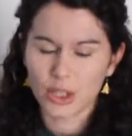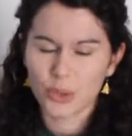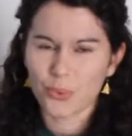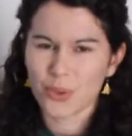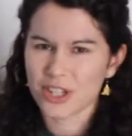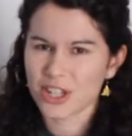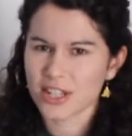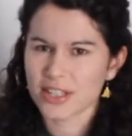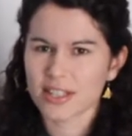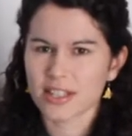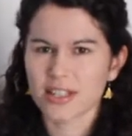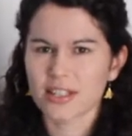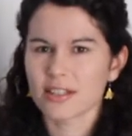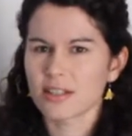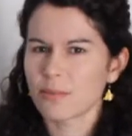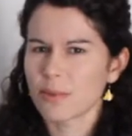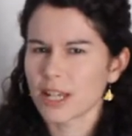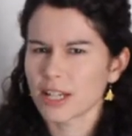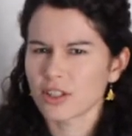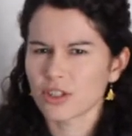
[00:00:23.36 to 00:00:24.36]
We just need
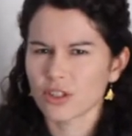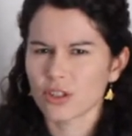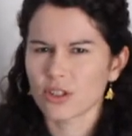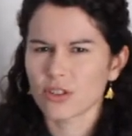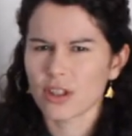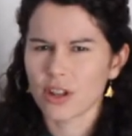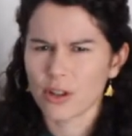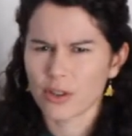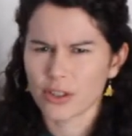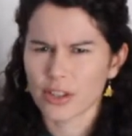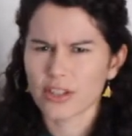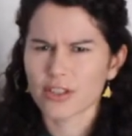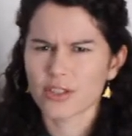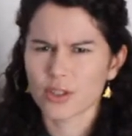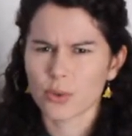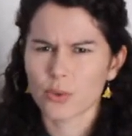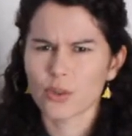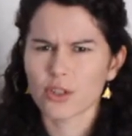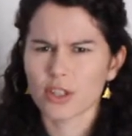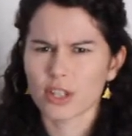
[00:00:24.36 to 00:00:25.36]
to make sure that all the
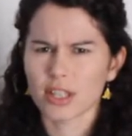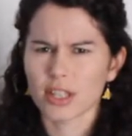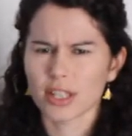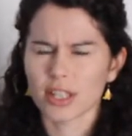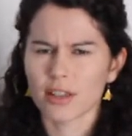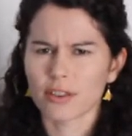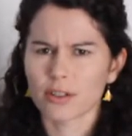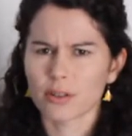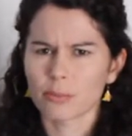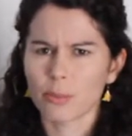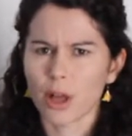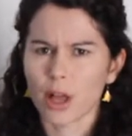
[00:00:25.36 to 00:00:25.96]
sewage in the other